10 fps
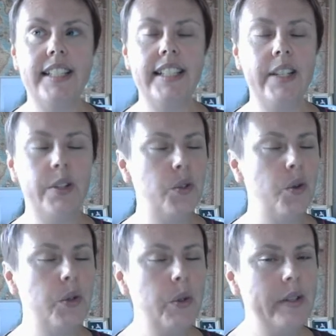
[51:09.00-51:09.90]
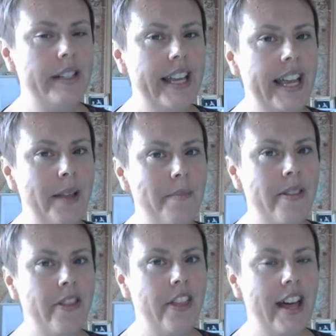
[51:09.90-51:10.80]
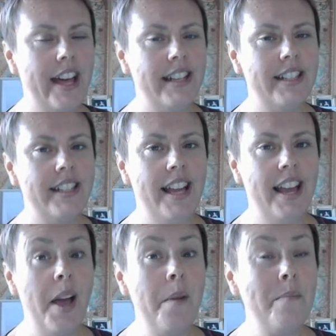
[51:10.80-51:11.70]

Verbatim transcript: versus someone. I can't